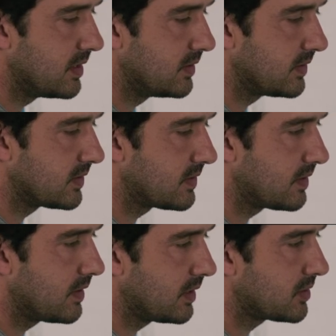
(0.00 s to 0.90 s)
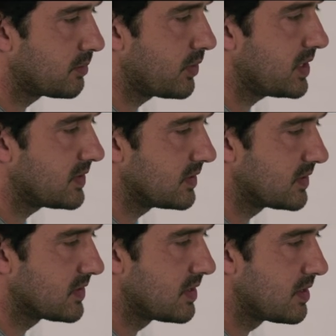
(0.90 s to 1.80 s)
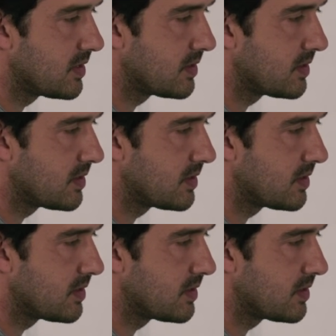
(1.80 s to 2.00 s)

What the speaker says: is this expresses